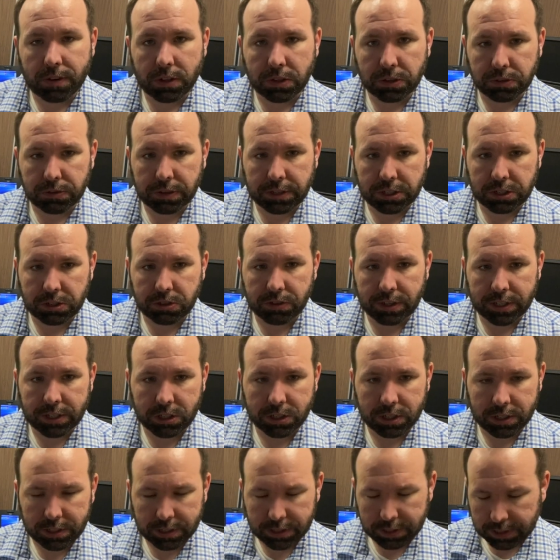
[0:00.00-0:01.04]

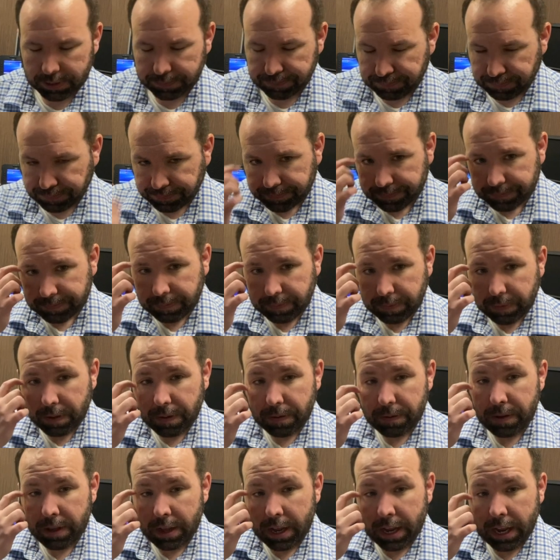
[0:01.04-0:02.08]
registrations.
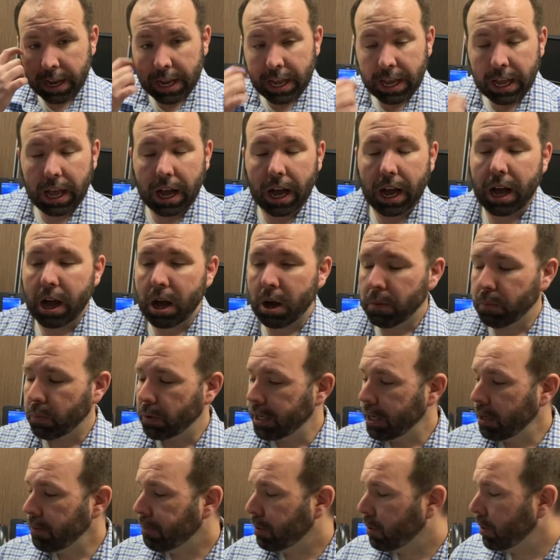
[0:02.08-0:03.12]

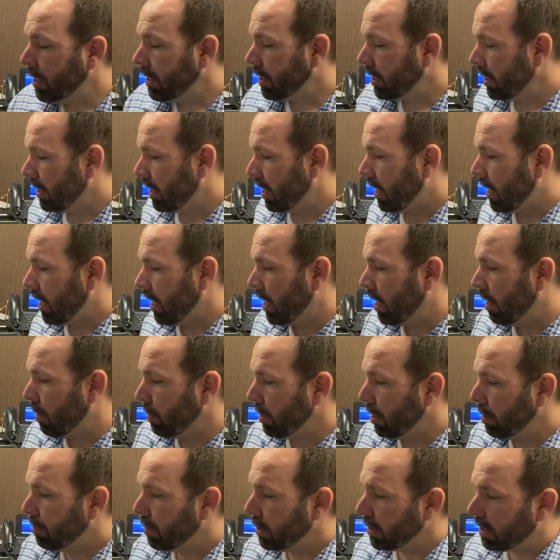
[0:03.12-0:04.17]
When you put
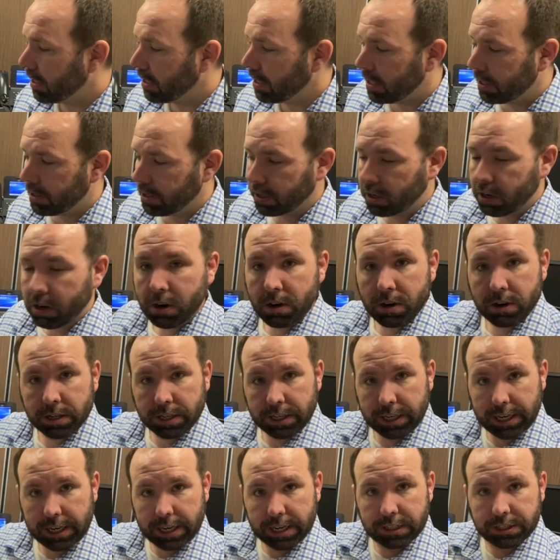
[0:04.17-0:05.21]
the
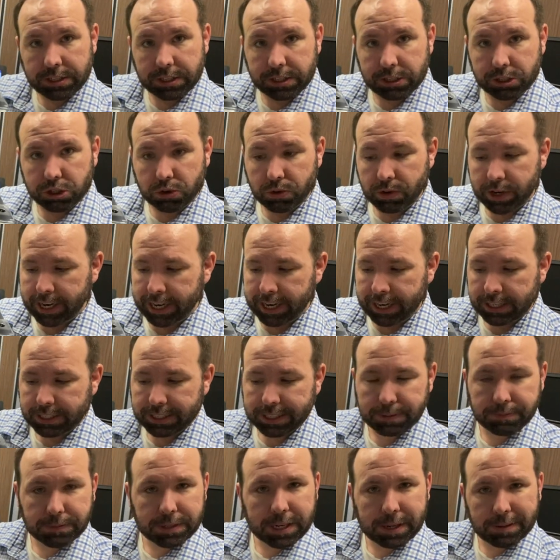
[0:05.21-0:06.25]
card into the tray,
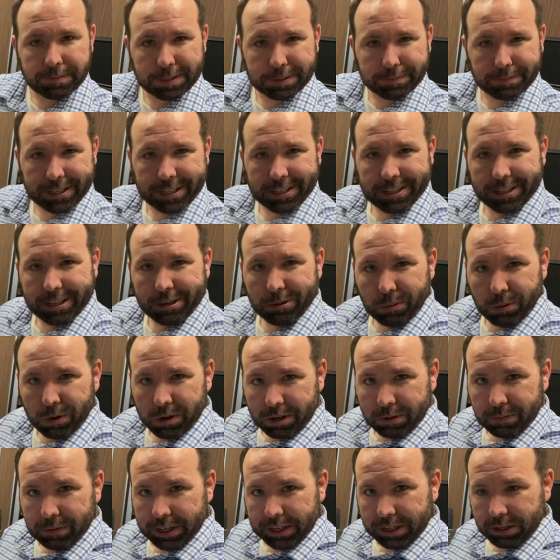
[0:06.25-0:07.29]
sometimes it might not
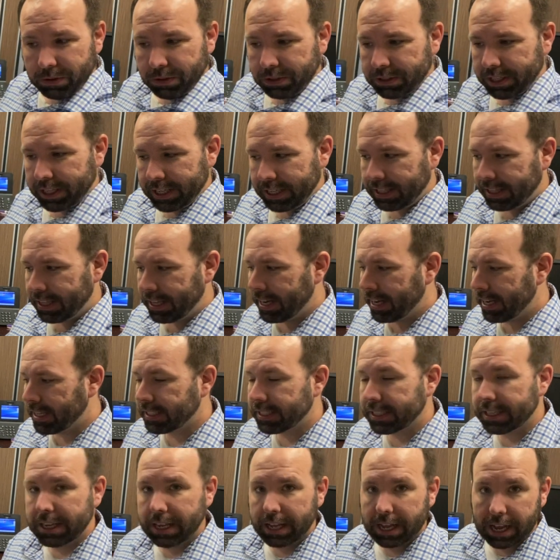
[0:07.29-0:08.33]
work when it goes like that.
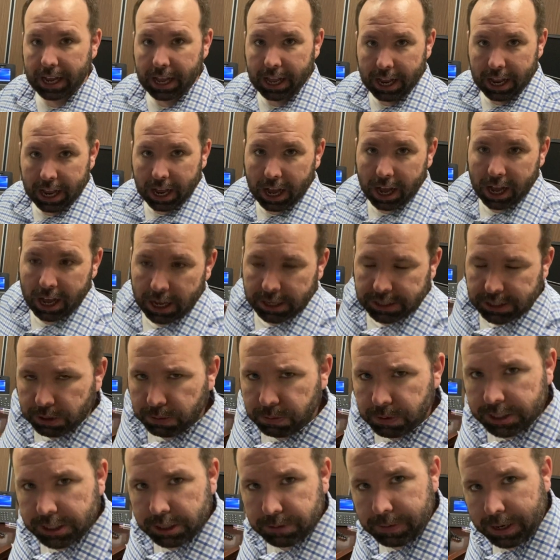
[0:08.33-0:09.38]
So
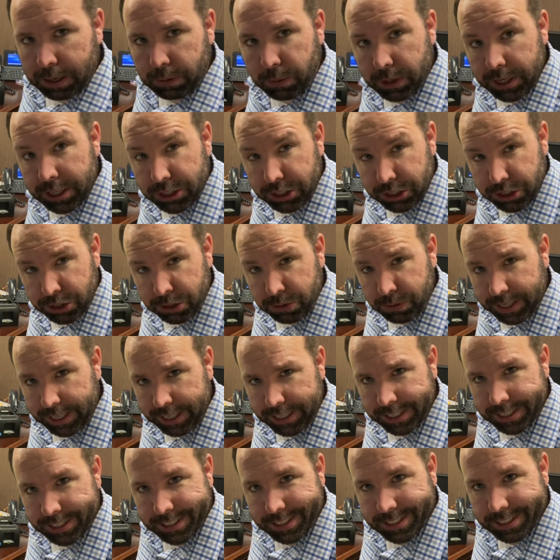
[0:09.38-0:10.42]
what you might want to do
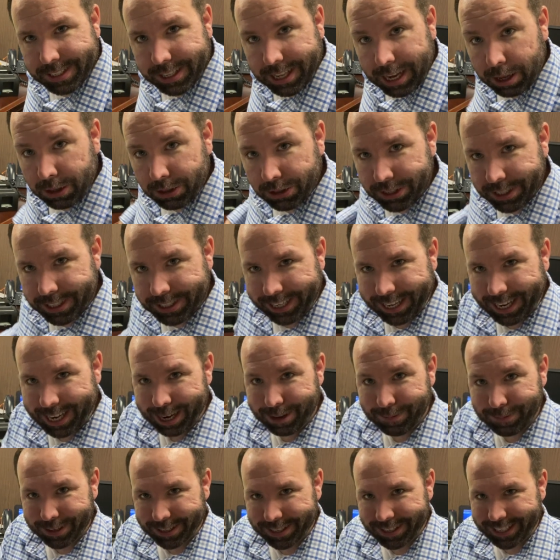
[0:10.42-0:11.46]
is, I'll look at the
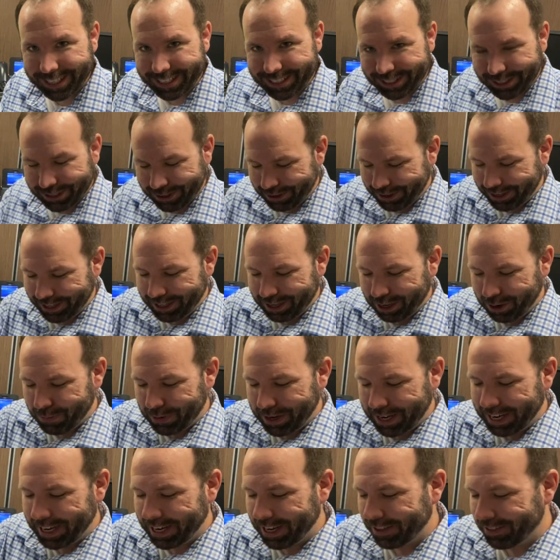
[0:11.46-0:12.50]
camera, is turn it
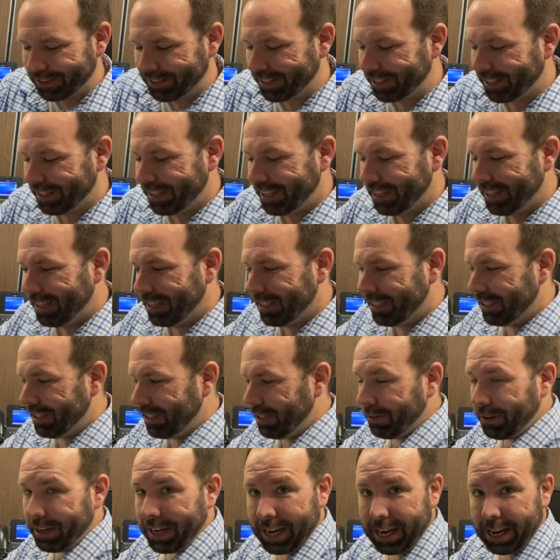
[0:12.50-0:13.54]
around.
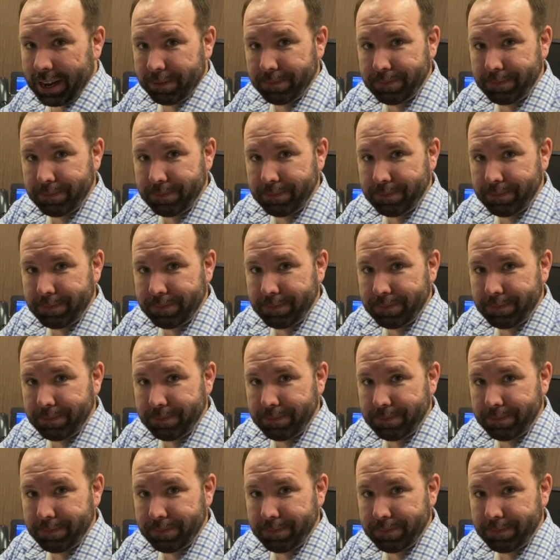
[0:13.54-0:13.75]
So when I have